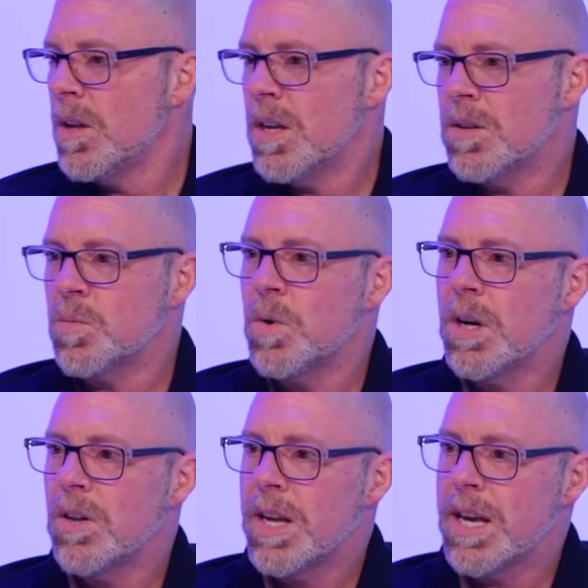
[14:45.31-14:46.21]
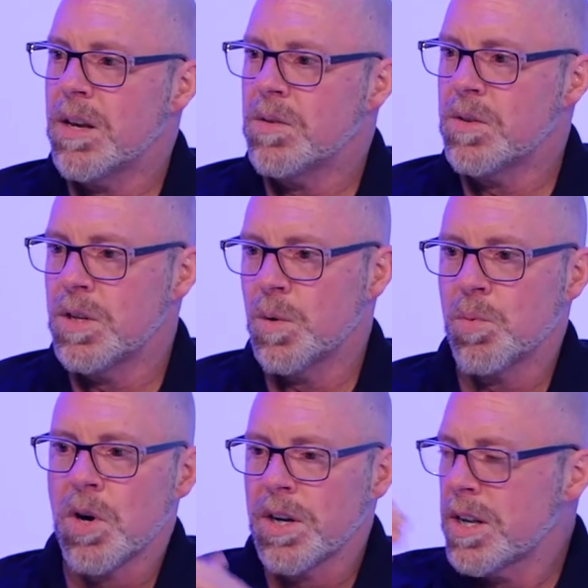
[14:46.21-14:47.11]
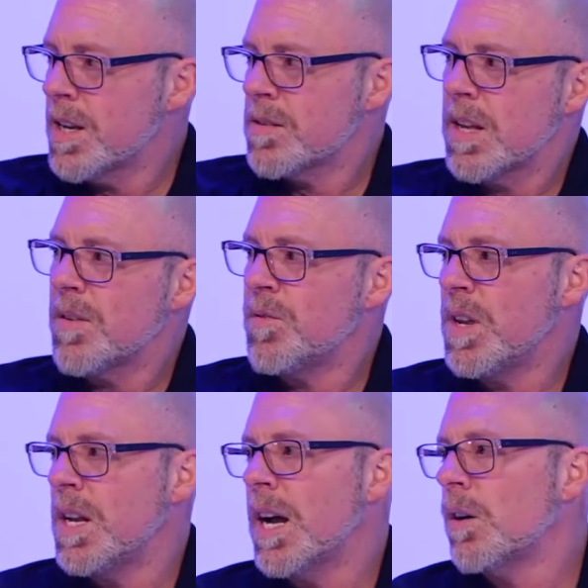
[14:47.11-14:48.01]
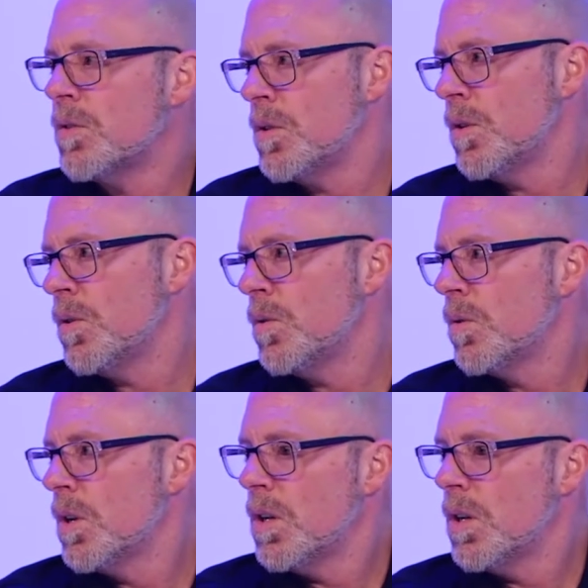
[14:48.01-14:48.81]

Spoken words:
as well as, broadcast that feed out to,